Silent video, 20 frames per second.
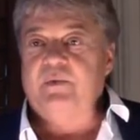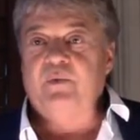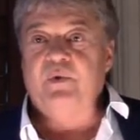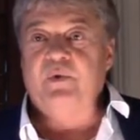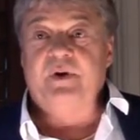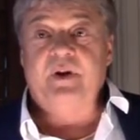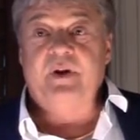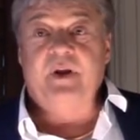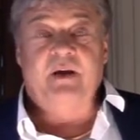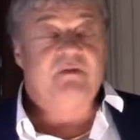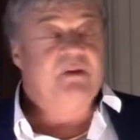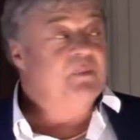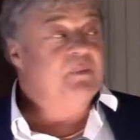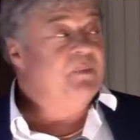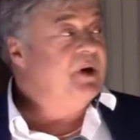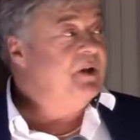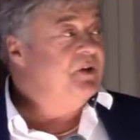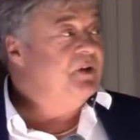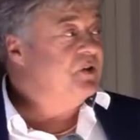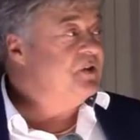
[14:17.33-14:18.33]
would
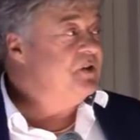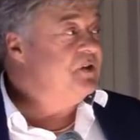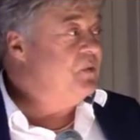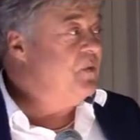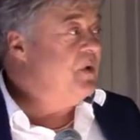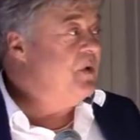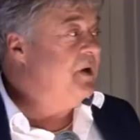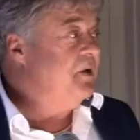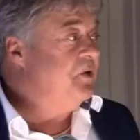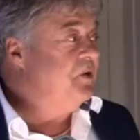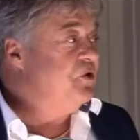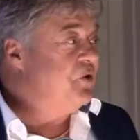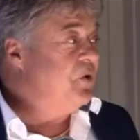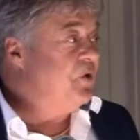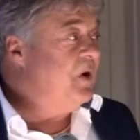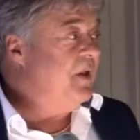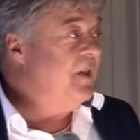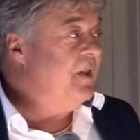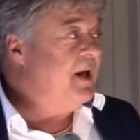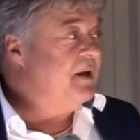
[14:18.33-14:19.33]
everybody just want to
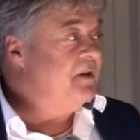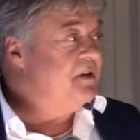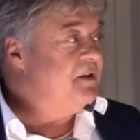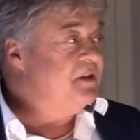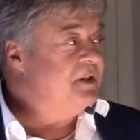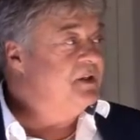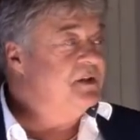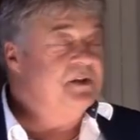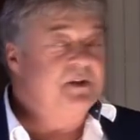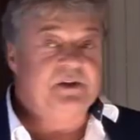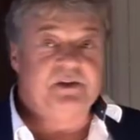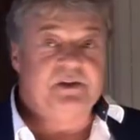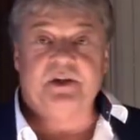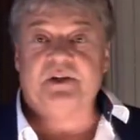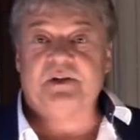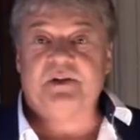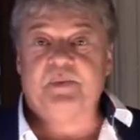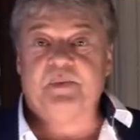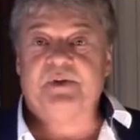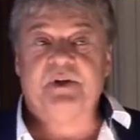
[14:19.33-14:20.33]
enjoy that
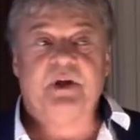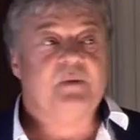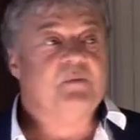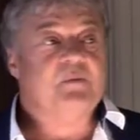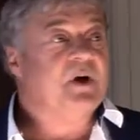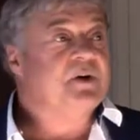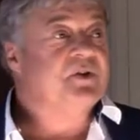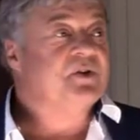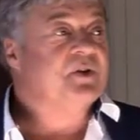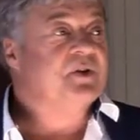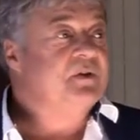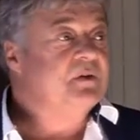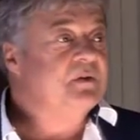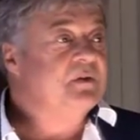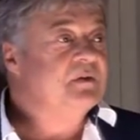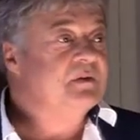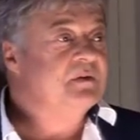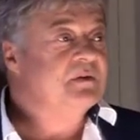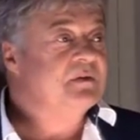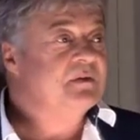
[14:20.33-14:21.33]
66% margin
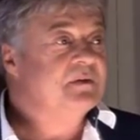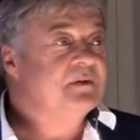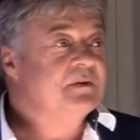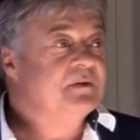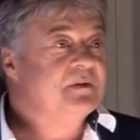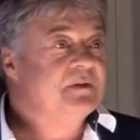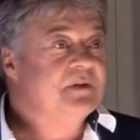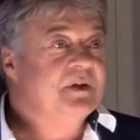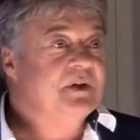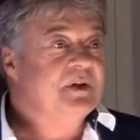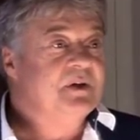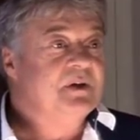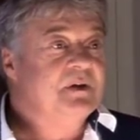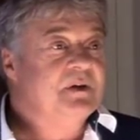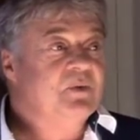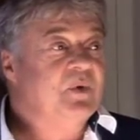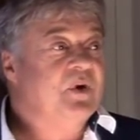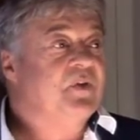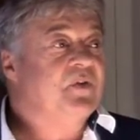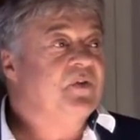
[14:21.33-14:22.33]

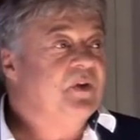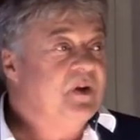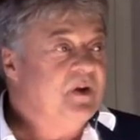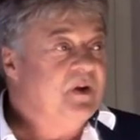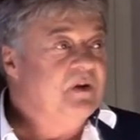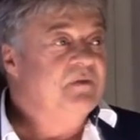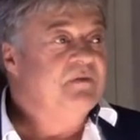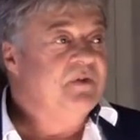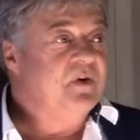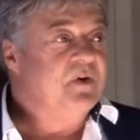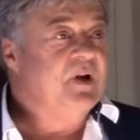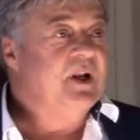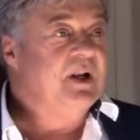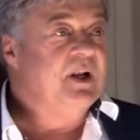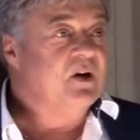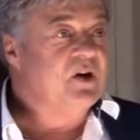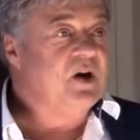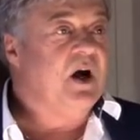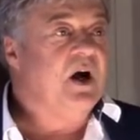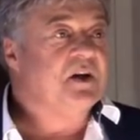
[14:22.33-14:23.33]
with very
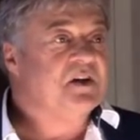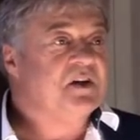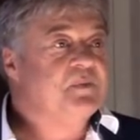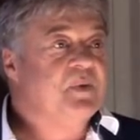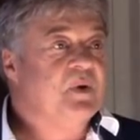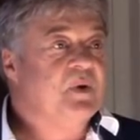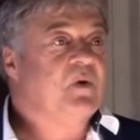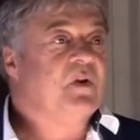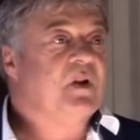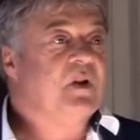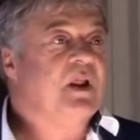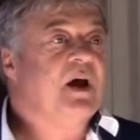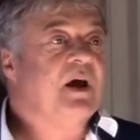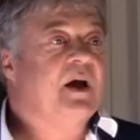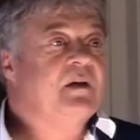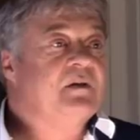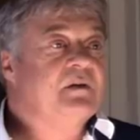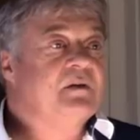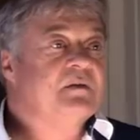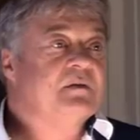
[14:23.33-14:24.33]
little cost below the
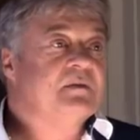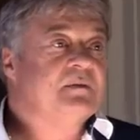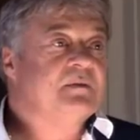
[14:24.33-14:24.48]
line?